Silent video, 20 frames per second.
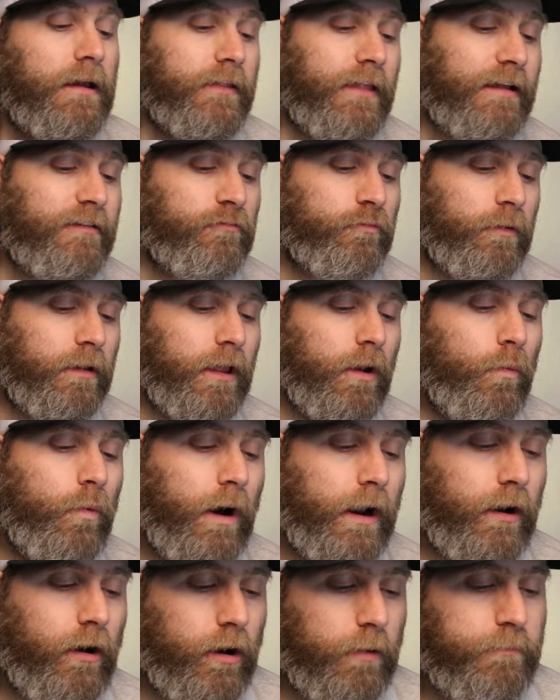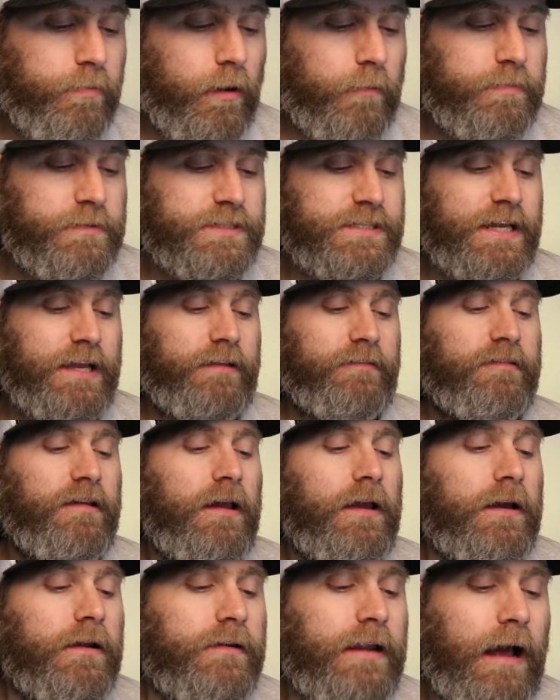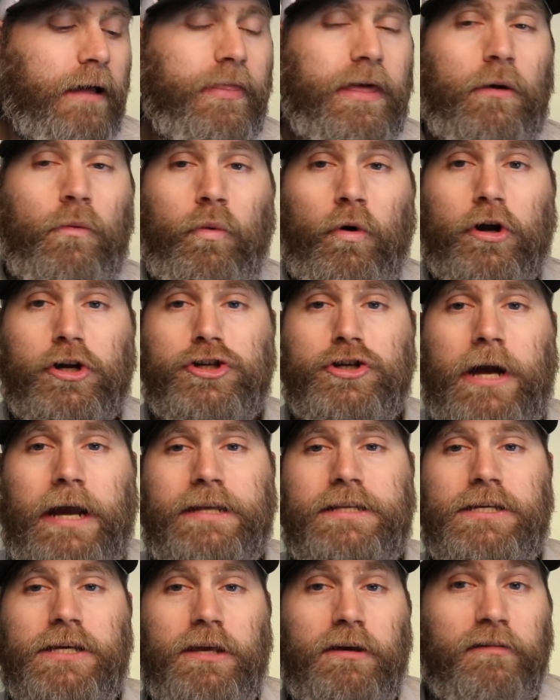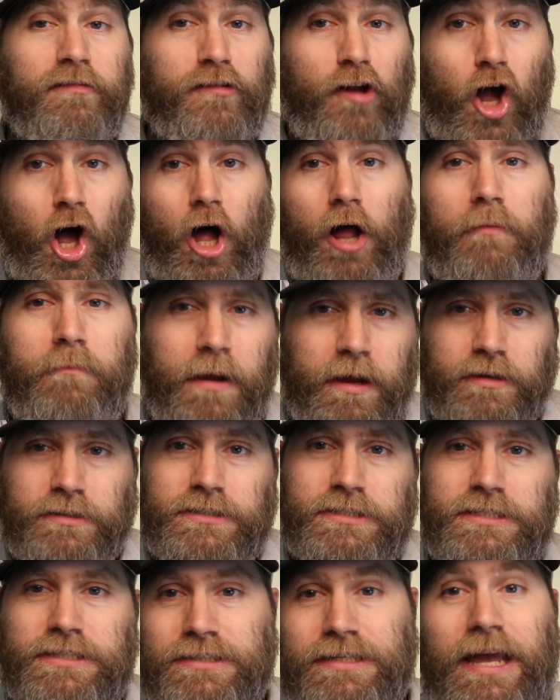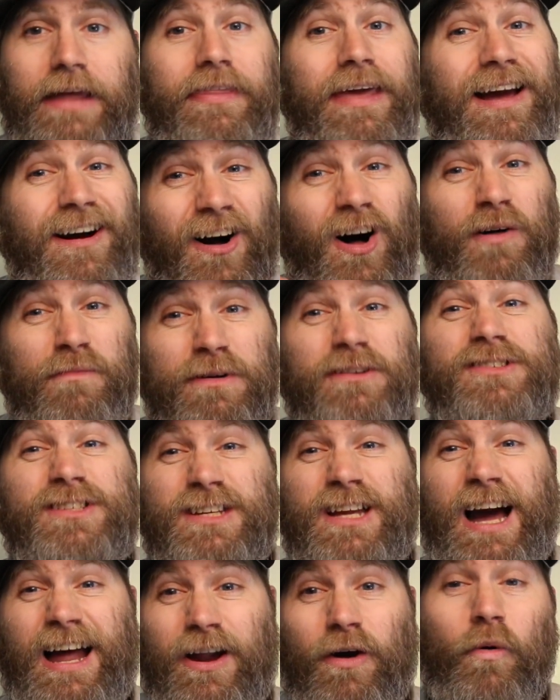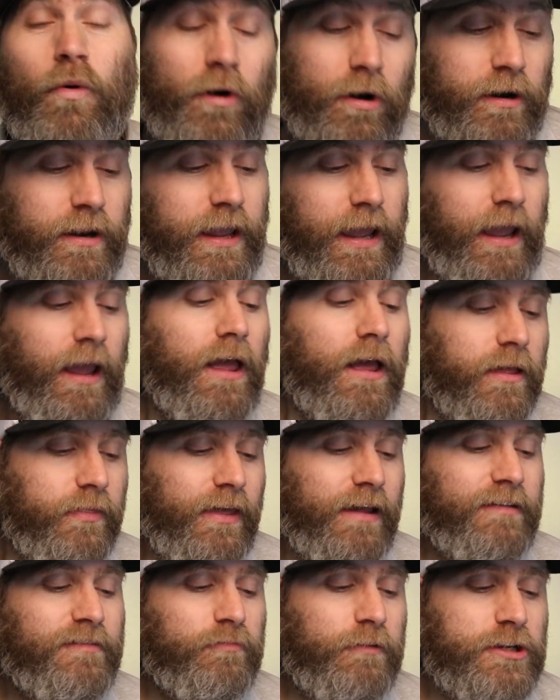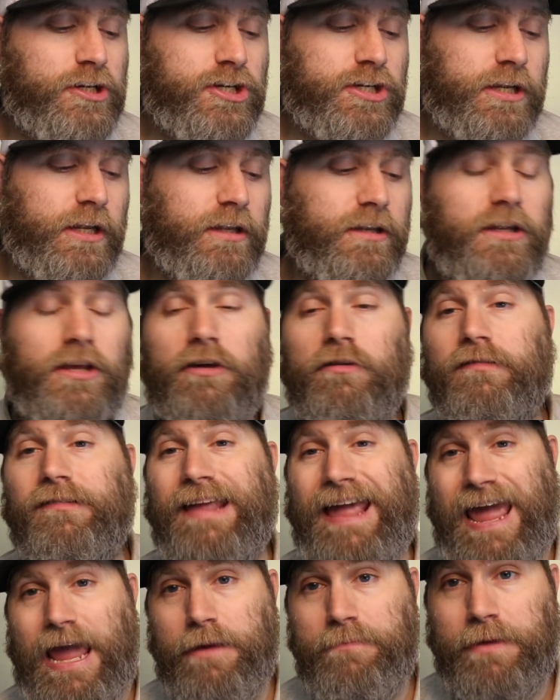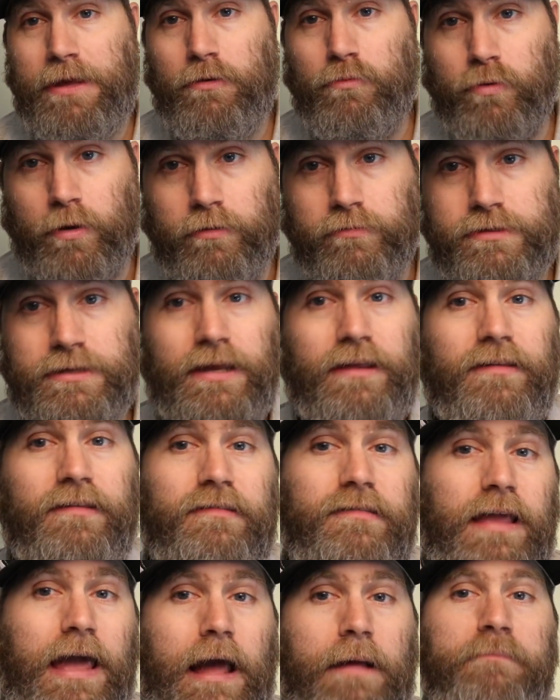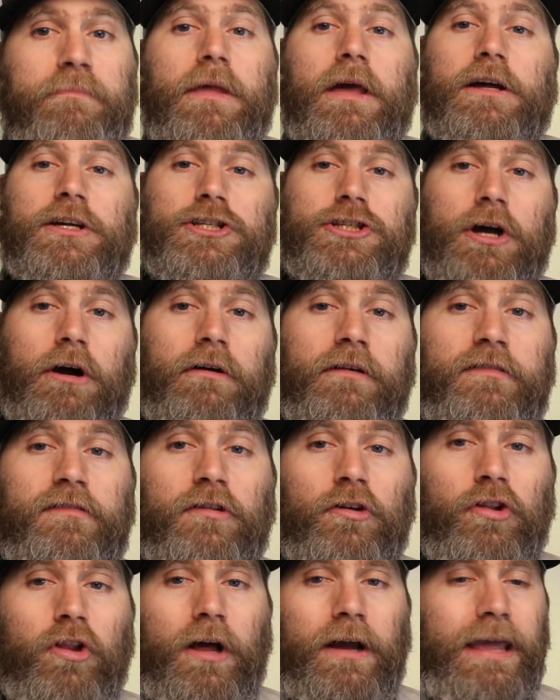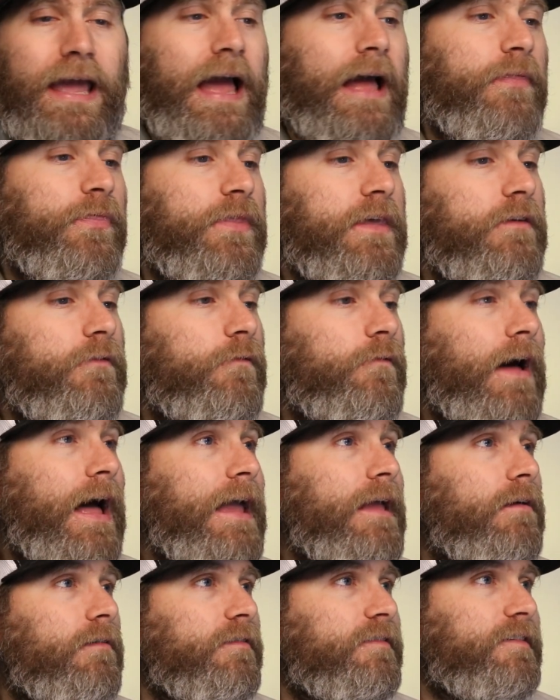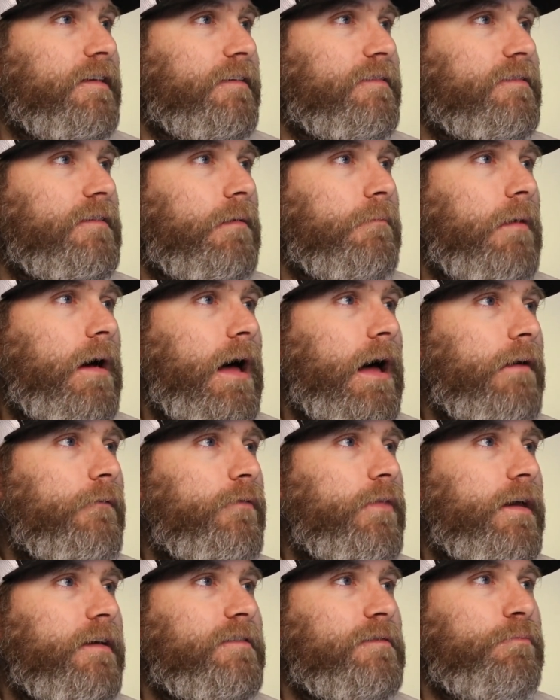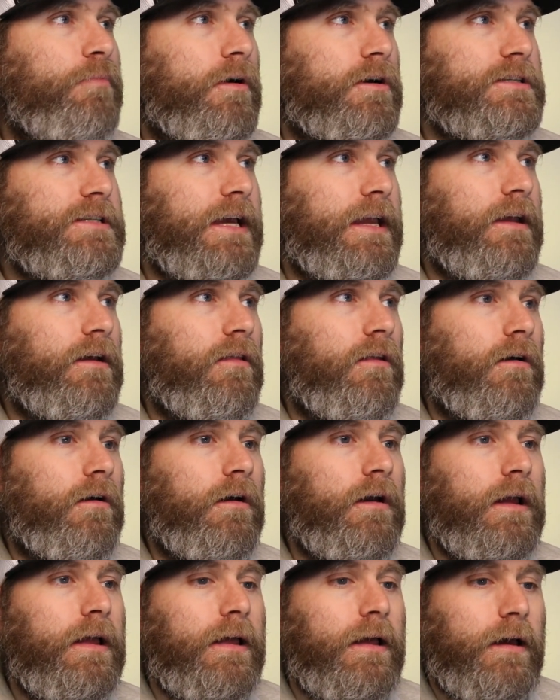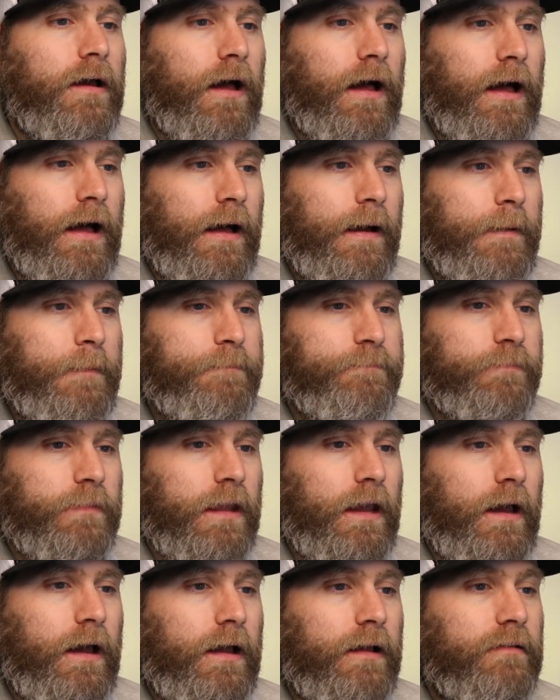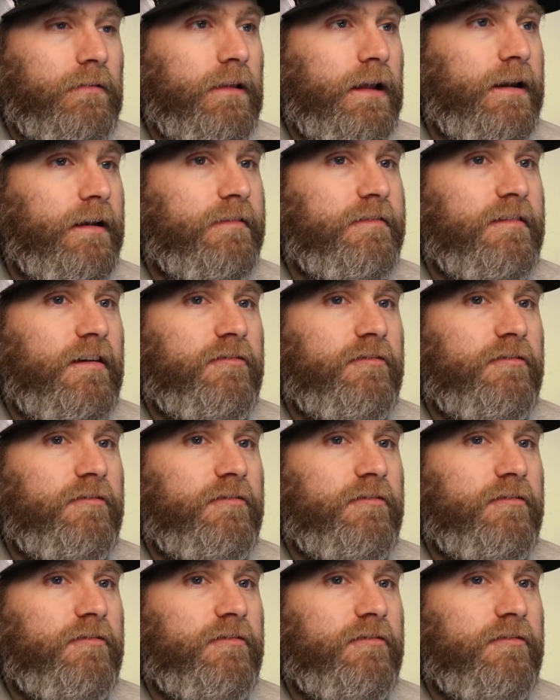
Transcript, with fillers: That's really what our purpose is. Now, they were trying to use almost, and they almost got it working. They switched and used ABRoot instead. So as you look at the file system of this particular um, uh, Linux